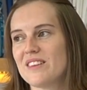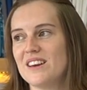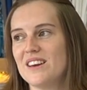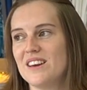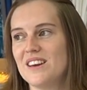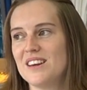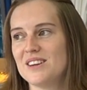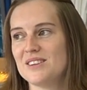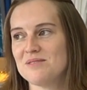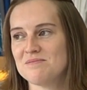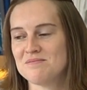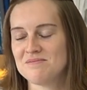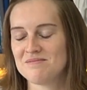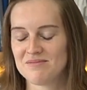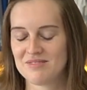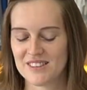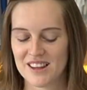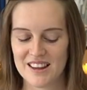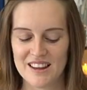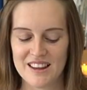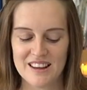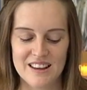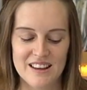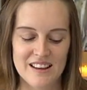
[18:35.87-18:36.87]
there you go.
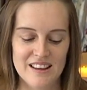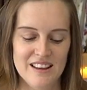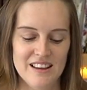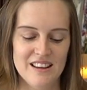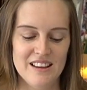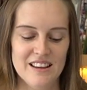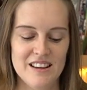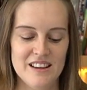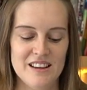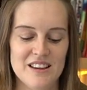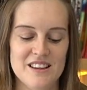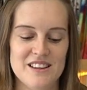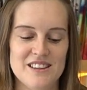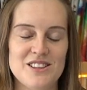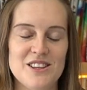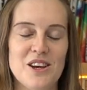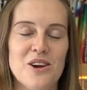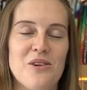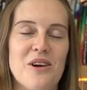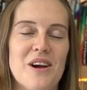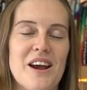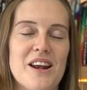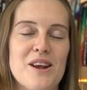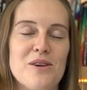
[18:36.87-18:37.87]

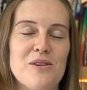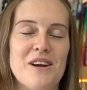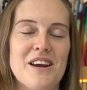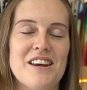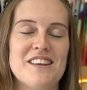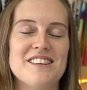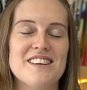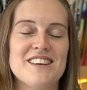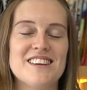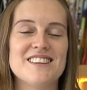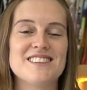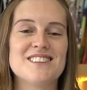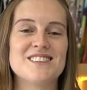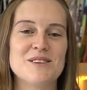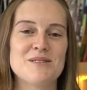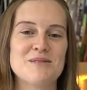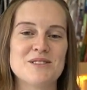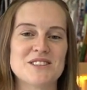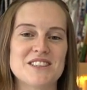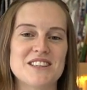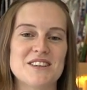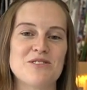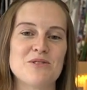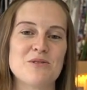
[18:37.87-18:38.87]
So anyway, thanks so
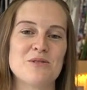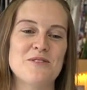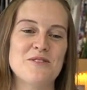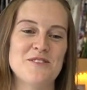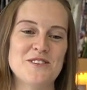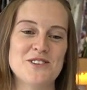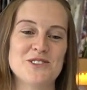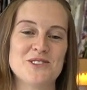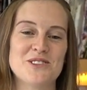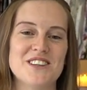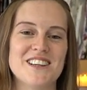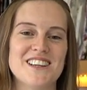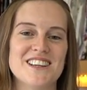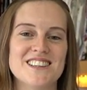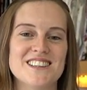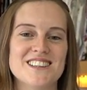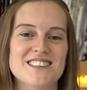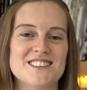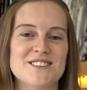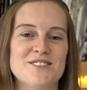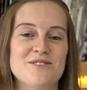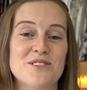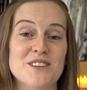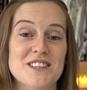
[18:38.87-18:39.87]
much everyone for joining
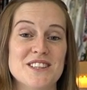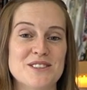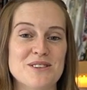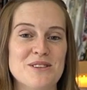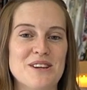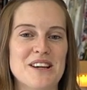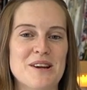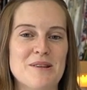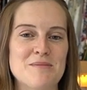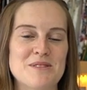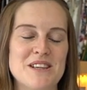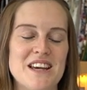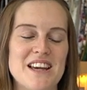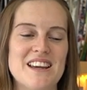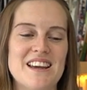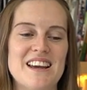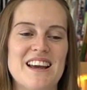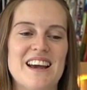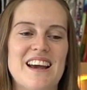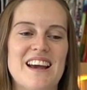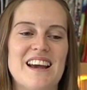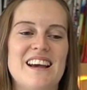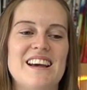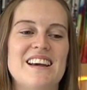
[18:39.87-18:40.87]
us for this quick
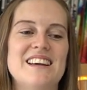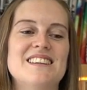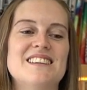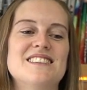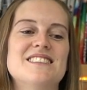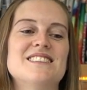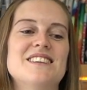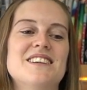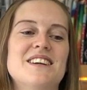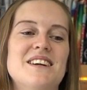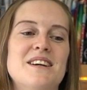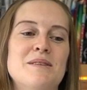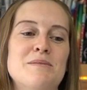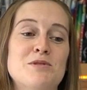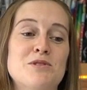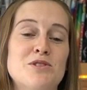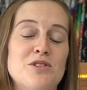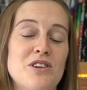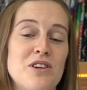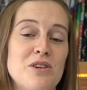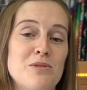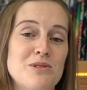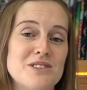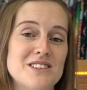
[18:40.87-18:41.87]
update and um,
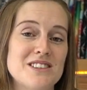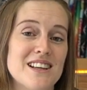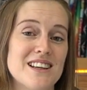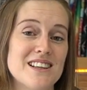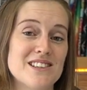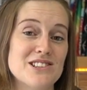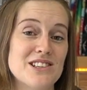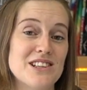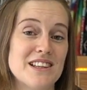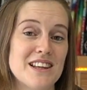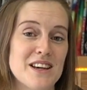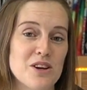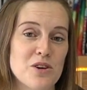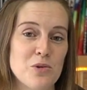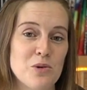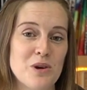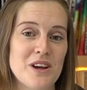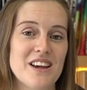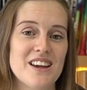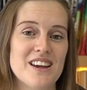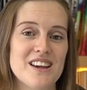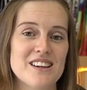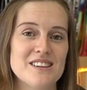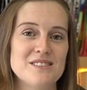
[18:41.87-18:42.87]
sorry it wasn't actually that
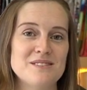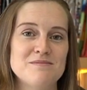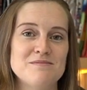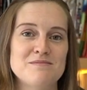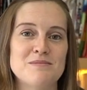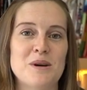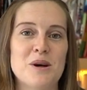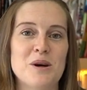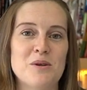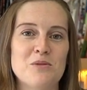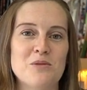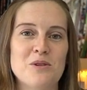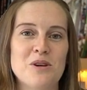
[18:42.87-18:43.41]
quick but